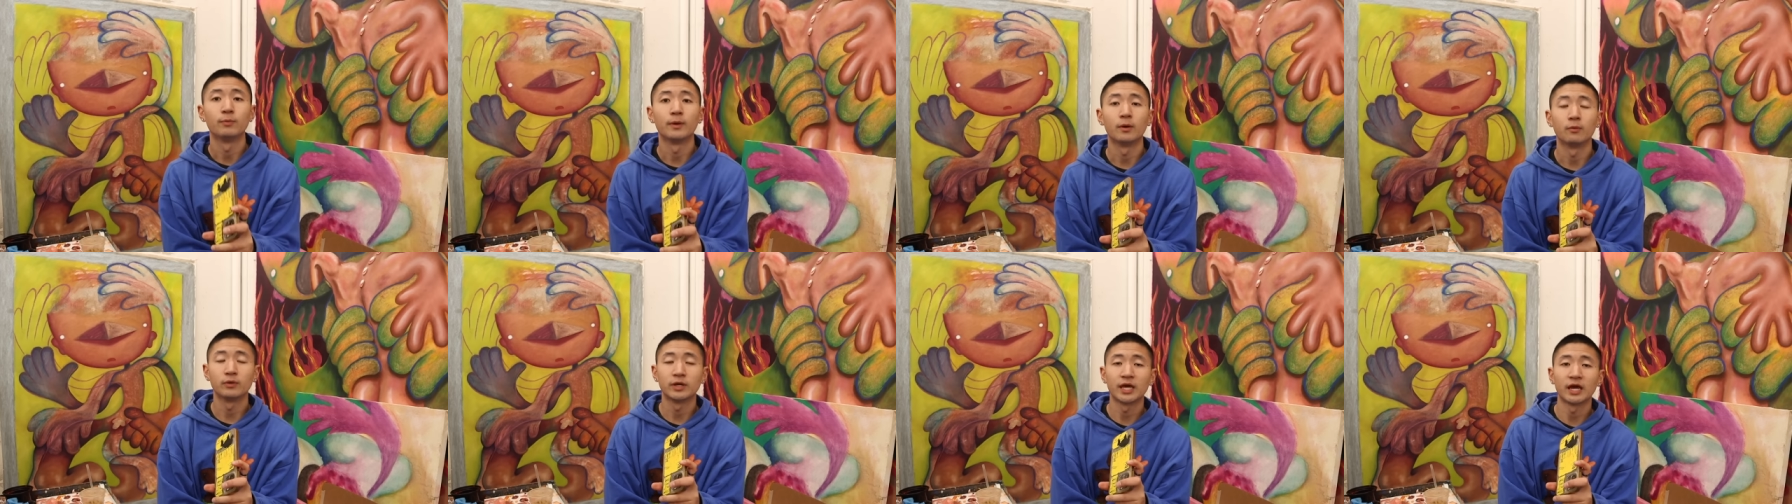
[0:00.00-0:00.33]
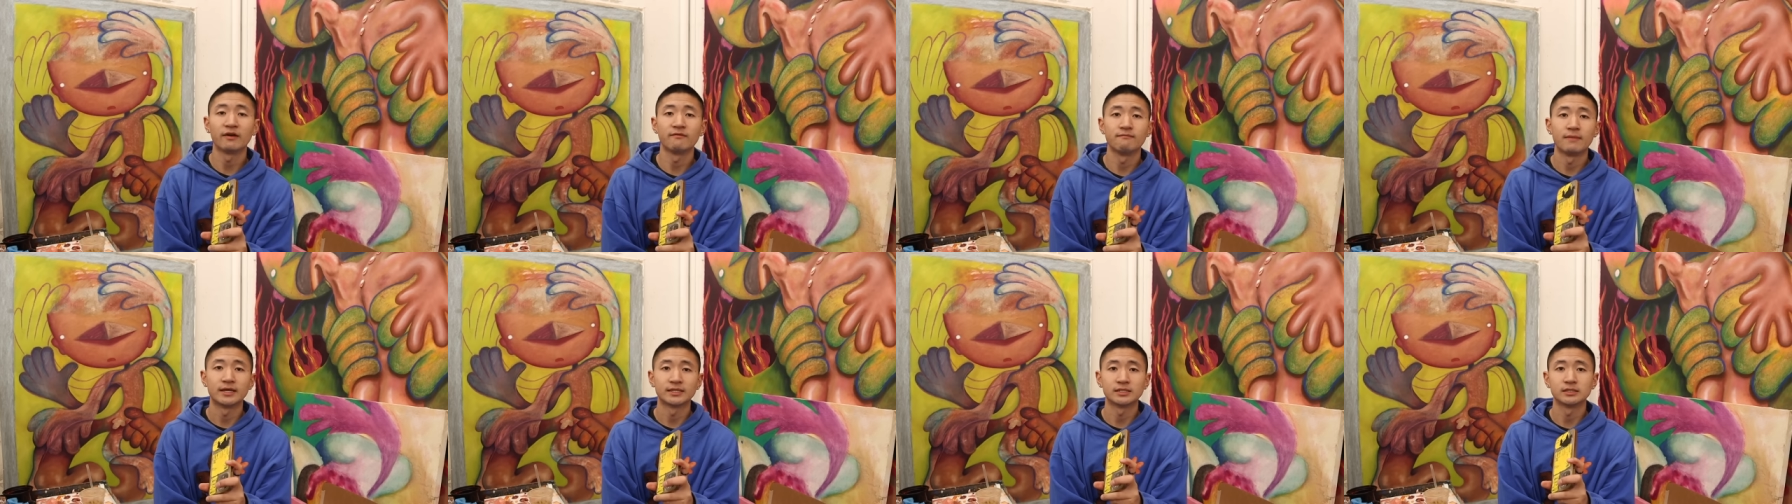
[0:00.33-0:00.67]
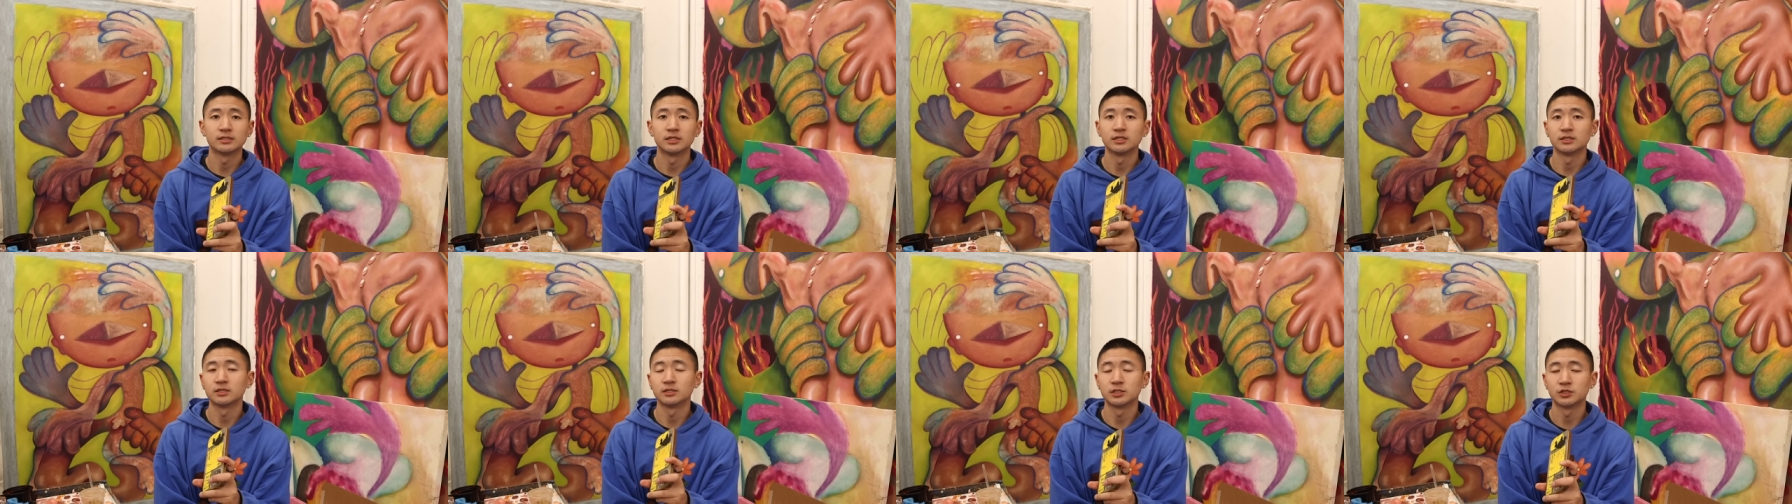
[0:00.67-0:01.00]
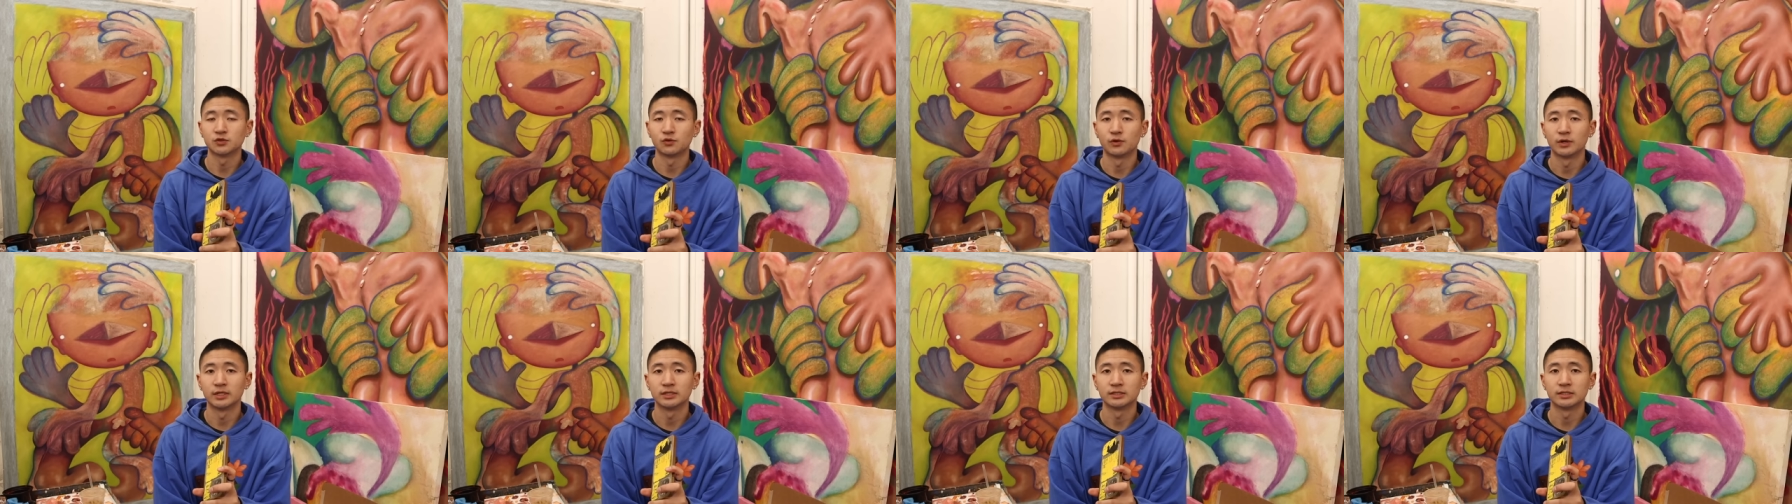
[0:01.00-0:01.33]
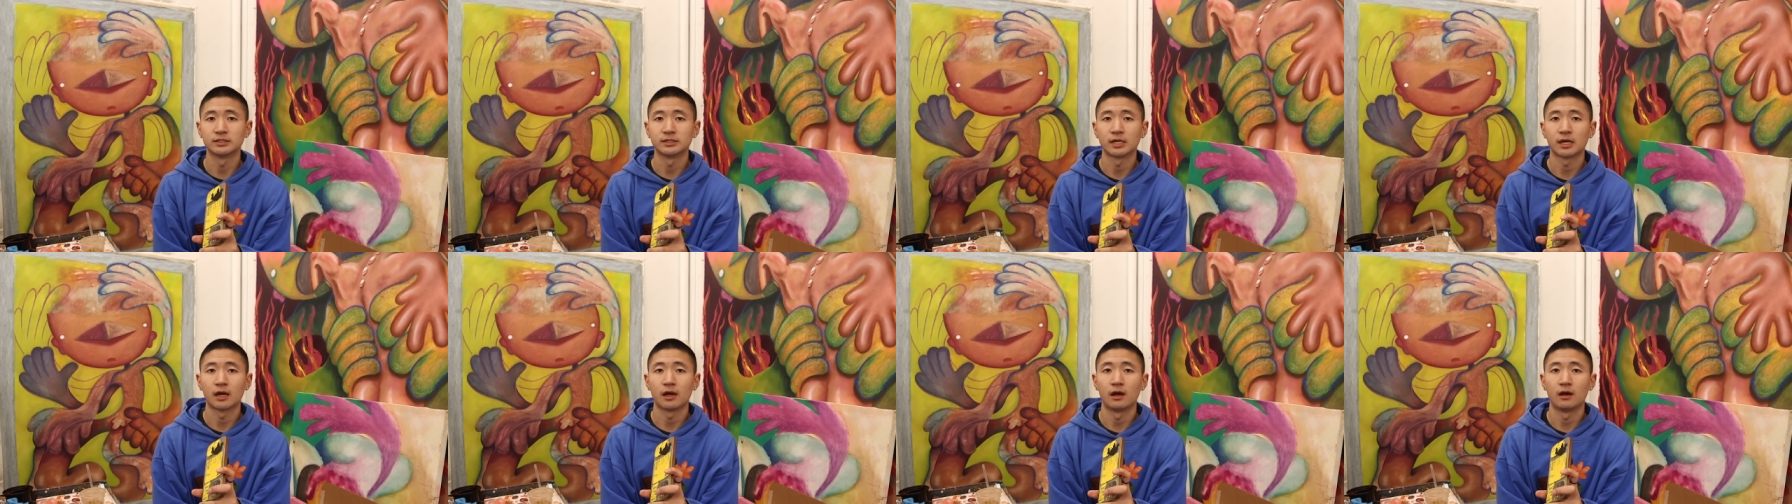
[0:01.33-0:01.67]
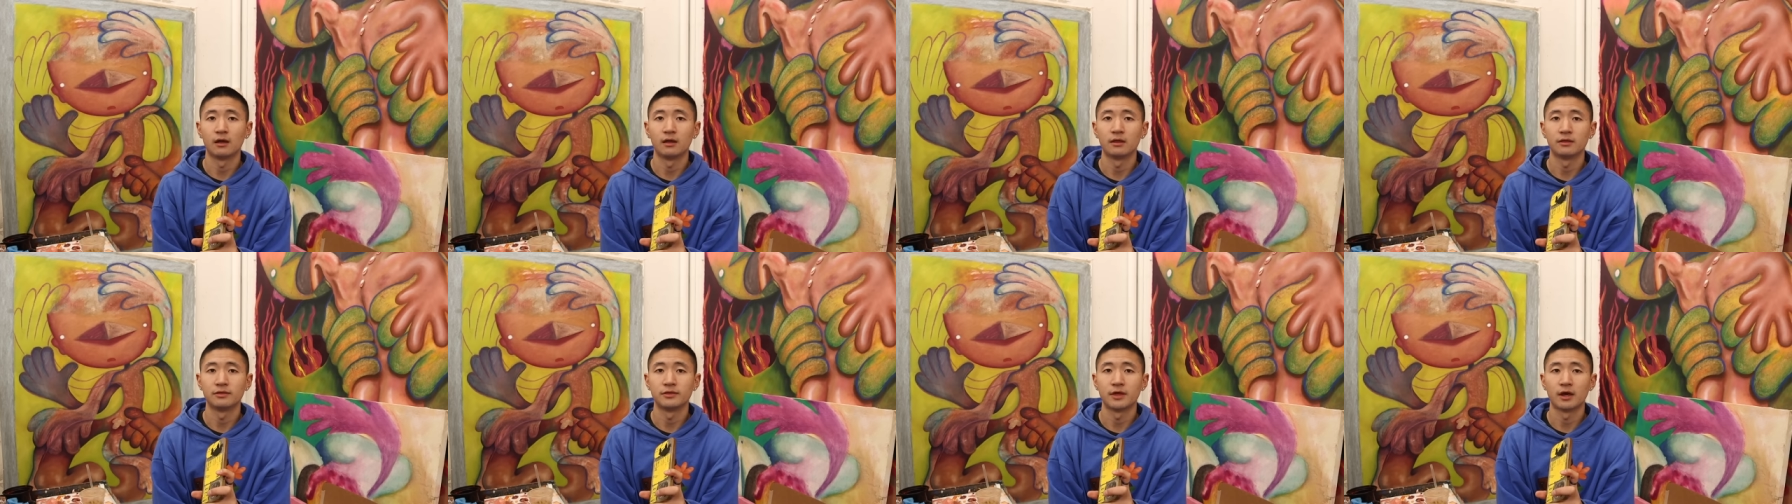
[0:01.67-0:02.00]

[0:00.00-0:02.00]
but we have messages and stories to tell